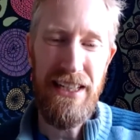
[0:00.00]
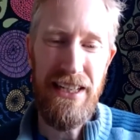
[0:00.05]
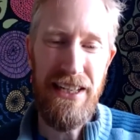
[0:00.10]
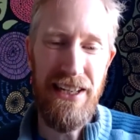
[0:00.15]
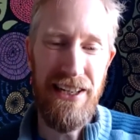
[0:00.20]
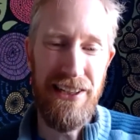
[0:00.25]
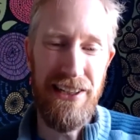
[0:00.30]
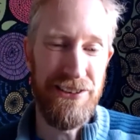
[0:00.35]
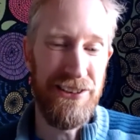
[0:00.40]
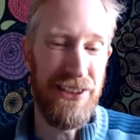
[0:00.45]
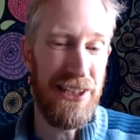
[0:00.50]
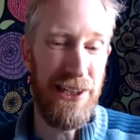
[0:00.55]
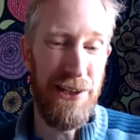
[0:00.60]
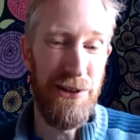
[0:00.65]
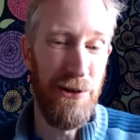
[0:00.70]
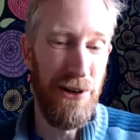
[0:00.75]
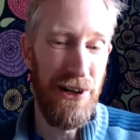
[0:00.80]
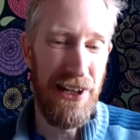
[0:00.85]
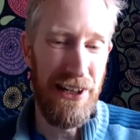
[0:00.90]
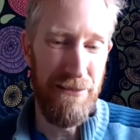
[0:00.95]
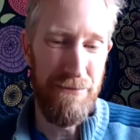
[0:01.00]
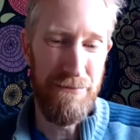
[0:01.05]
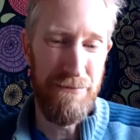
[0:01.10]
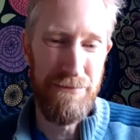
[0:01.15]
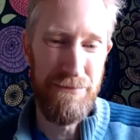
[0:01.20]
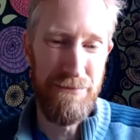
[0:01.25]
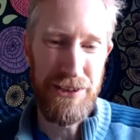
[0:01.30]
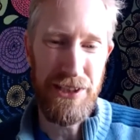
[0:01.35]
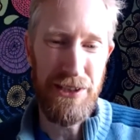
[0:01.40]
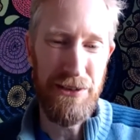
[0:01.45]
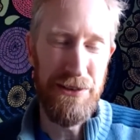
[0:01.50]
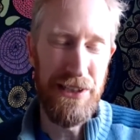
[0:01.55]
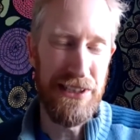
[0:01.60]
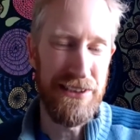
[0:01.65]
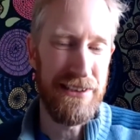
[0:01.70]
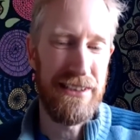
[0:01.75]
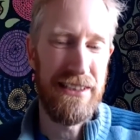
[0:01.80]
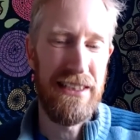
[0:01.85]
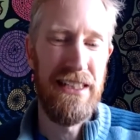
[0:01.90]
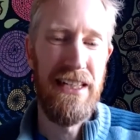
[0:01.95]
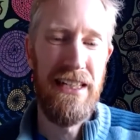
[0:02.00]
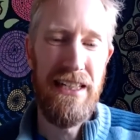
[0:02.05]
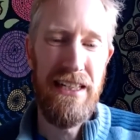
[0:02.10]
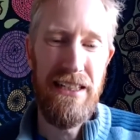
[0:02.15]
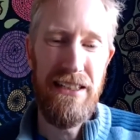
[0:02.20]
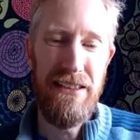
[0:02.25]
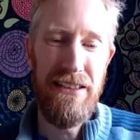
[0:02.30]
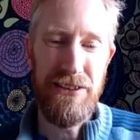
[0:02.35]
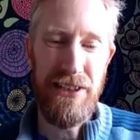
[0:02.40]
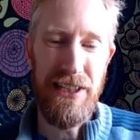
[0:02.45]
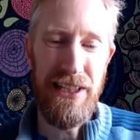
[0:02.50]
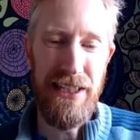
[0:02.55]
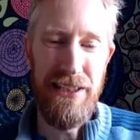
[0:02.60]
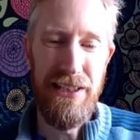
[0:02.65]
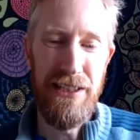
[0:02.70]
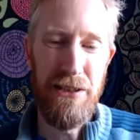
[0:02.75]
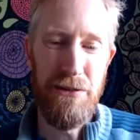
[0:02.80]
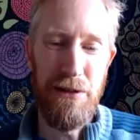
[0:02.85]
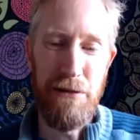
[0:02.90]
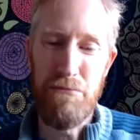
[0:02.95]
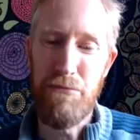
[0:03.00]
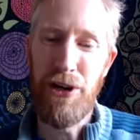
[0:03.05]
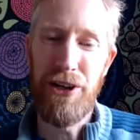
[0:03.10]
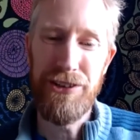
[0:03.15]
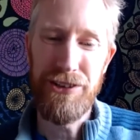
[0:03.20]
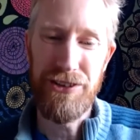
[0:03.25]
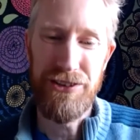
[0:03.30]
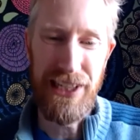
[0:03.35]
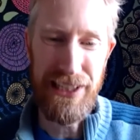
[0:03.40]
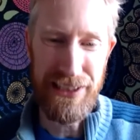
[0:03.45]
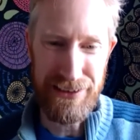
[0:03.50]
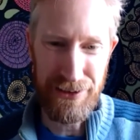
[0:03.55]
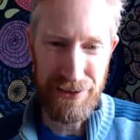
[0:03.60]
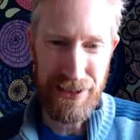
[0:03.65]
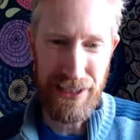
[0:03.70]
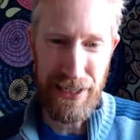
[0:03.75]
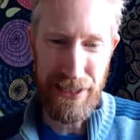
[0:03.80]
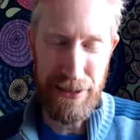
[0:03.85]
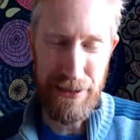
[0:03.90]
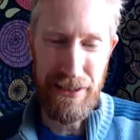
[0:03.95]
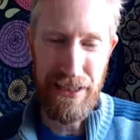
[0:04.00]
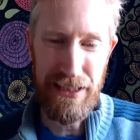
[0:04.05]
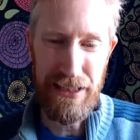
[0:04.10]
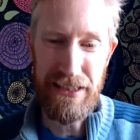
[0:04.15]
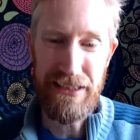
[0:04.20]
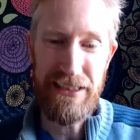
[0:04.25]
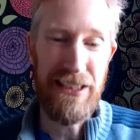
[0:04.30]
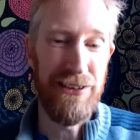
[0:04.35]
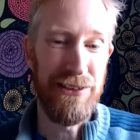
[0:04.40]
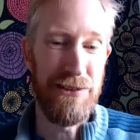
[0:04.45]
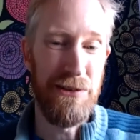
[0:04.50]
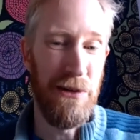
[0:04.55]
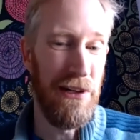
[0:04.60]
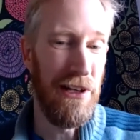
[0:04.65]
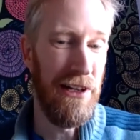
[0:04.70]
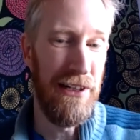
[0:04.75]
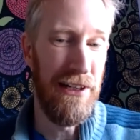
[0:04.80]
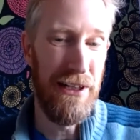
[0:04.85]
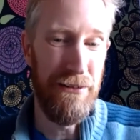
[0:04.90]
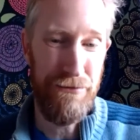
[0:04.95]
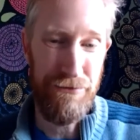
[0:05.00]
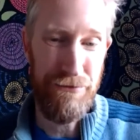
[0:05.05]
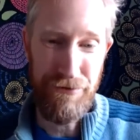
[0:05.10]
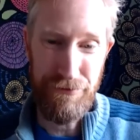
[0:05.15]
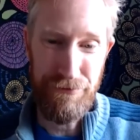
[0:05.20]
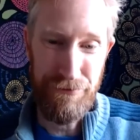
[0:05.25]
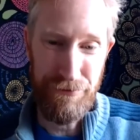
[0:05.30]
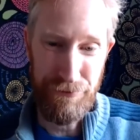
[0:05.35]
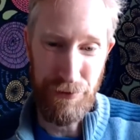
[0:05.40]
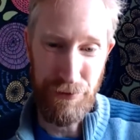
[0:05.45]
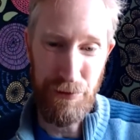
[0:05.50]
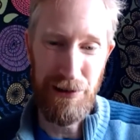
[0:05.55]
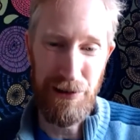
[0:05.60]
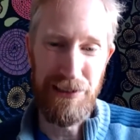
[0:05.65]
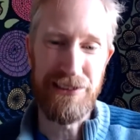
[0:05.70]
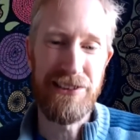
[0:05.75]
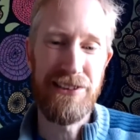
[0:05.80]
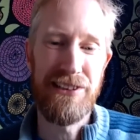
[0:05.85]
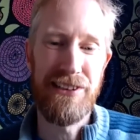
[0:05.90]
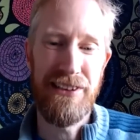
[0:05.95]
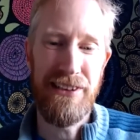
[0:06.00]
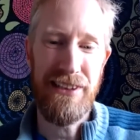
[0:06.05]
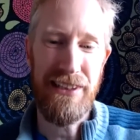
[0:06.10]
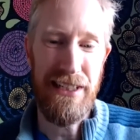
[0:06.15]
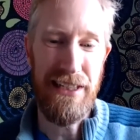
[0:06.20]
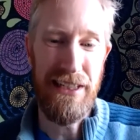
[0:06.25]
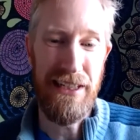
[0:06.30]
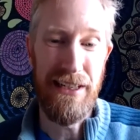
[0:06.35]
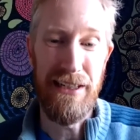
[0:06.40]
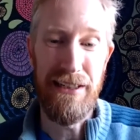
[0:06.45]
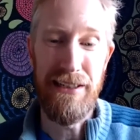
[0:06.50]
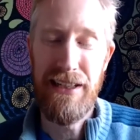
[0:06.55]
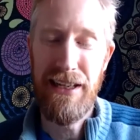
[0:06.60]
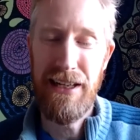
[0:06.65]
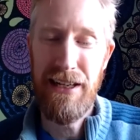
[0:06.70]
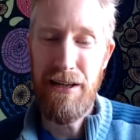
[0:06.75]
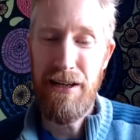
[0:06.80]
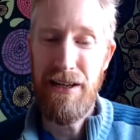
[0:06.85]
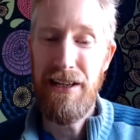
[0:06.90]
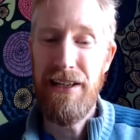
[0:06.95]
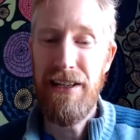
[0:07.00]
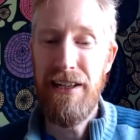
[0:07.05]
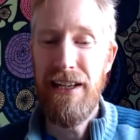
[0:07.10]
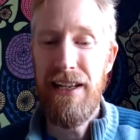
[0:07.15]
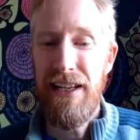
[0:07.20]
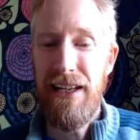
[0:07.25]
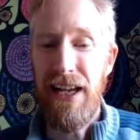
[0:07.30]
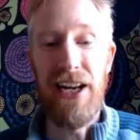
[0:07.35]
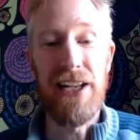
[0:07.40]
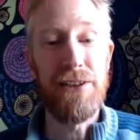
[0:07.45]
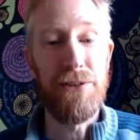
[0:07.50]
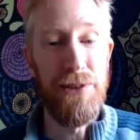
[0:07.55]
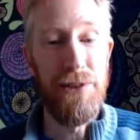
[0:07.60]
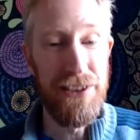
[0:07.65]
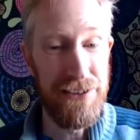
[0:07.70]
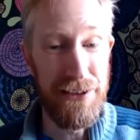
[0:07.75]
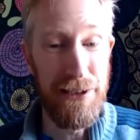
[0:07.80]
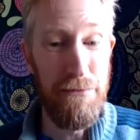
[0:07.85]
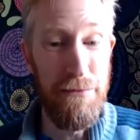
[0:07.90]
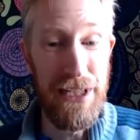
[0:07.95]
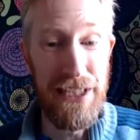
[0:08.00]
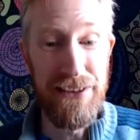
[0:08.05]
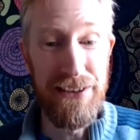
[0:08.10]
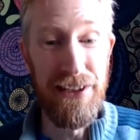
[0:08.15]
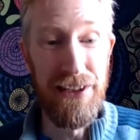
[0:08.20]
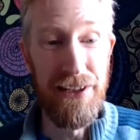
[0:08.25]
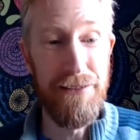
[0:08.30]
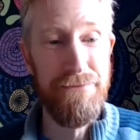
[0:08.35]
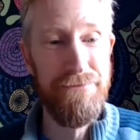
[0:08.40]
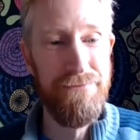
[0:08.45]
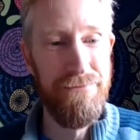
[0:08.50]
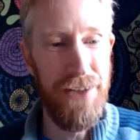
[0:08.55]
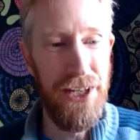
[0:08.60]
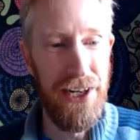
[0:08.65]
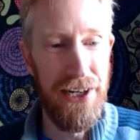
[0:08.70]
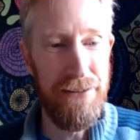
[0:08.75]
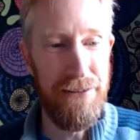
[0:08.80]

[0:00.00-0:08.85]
securely, so that, say, no impersonator can install a false electricity meter there.